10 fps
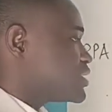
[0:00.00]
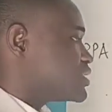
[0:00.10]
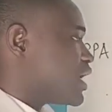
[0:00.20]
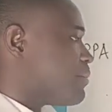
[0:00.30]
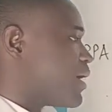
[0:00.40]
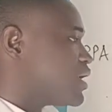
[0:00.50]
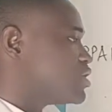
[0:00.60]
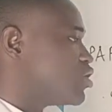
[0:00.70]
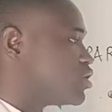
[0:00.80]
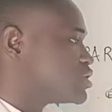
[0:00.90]
is about
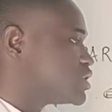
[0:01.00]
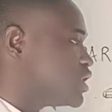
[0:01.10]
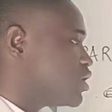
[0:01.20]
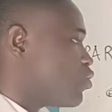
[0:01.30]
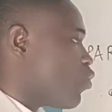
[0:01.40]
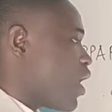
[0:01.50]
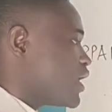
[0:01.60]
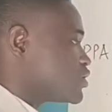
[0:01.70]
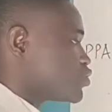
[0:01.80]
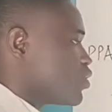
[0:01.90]
your ty
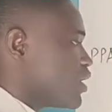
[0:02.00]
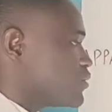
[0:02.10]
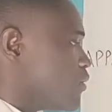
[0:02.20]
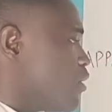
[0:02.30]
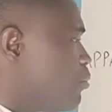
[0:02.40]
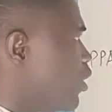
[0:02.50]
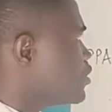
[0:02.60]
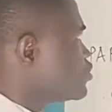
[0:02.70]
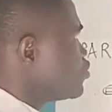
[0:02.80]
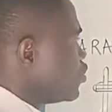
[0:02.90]
squared.
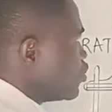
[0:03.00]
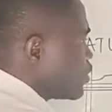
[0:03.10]
But you